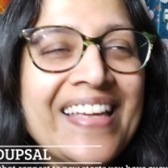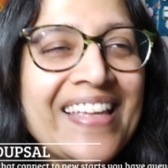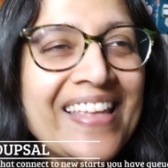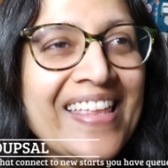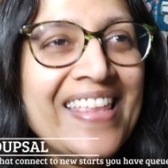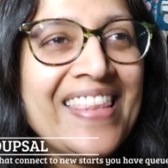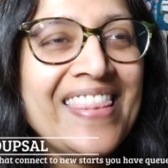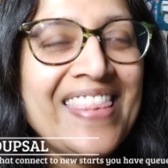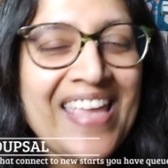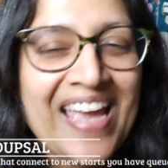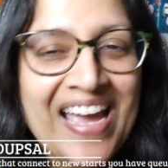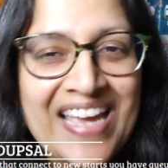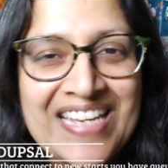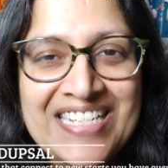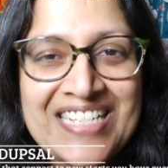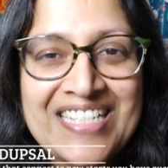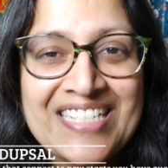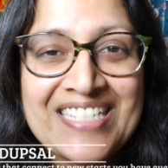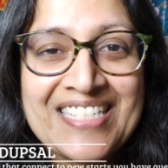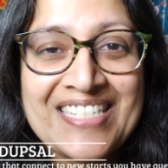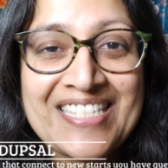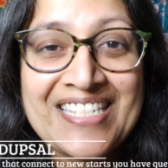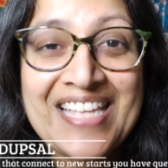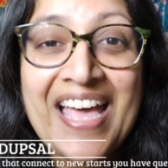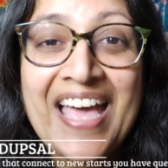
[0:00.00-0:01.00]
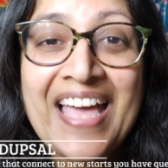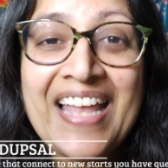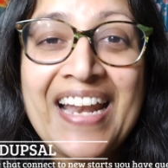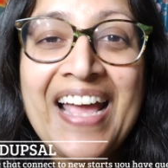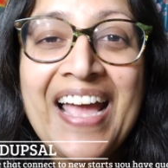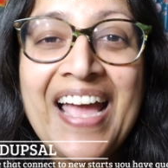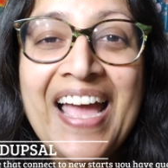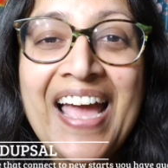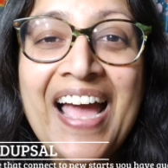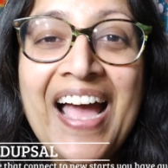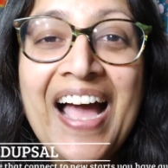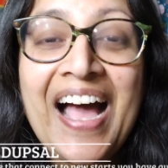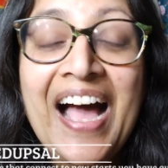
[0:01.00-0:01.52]
the idea is that
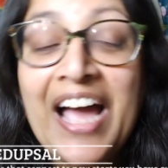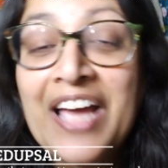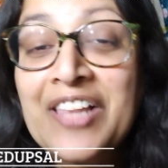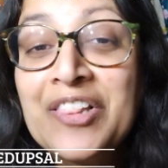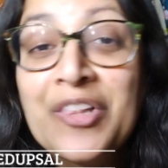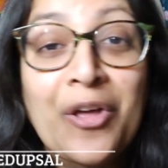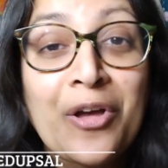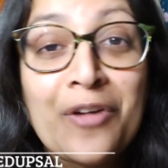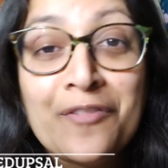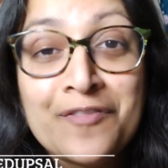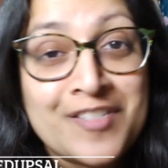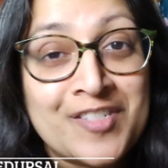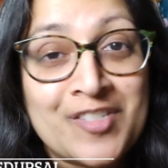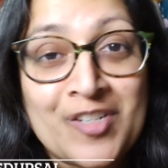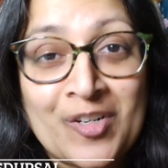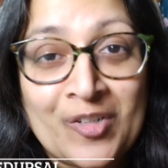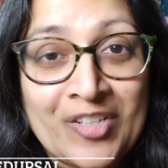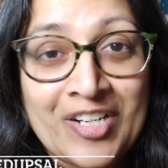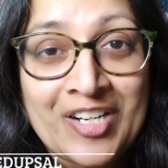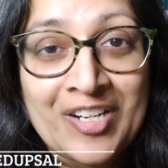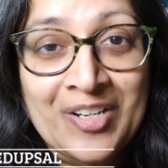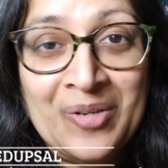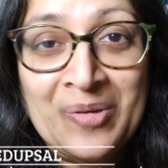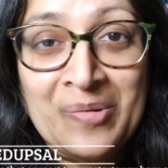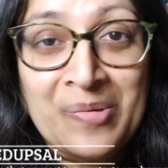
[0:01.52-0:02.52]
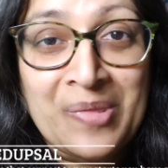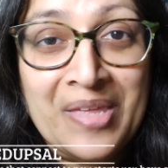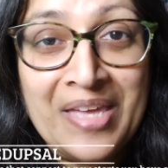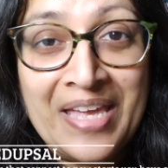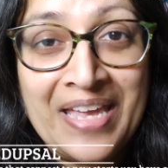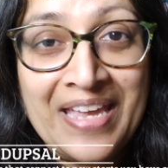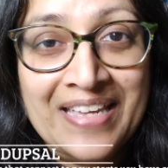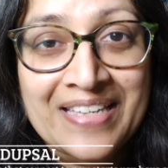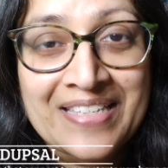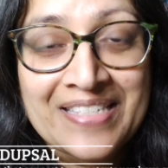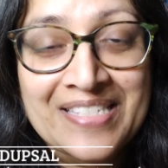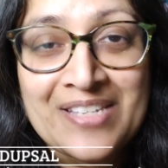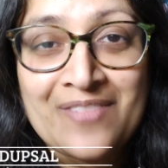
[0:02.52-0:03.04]
I love starting new
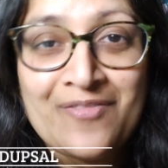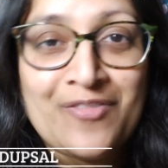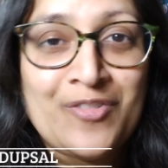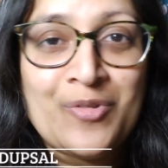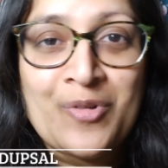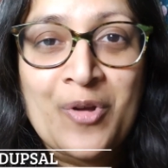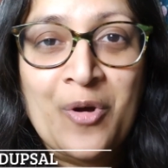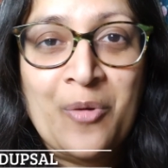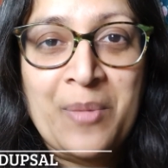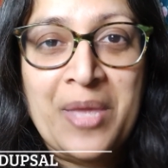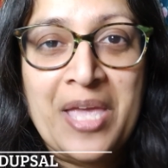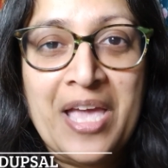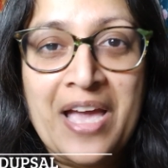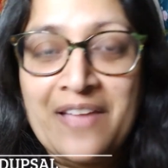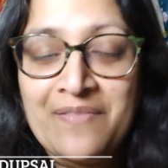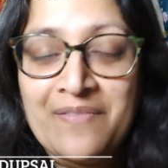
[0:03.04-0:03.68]
things. If you know me,